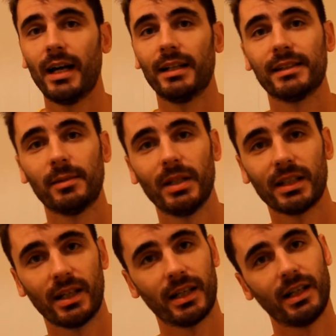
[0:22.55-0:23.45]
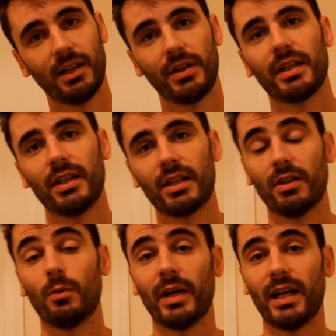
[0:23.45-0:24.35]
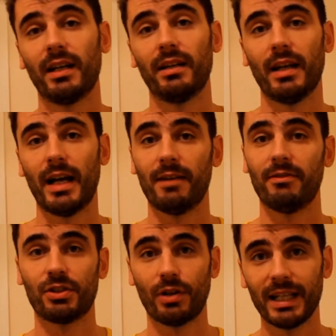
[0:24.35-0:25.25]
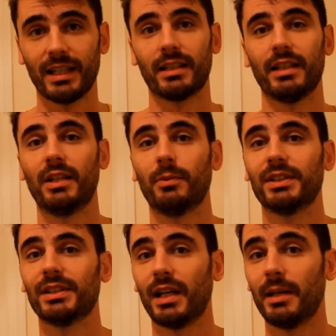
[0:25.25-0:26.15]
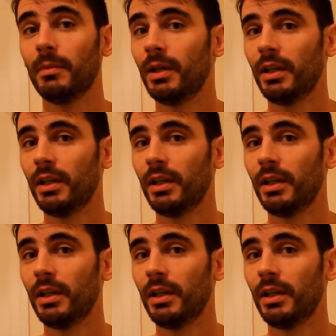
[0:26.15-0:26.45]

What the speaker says: similar kind of clothing that you're going to wear for training in the winter time.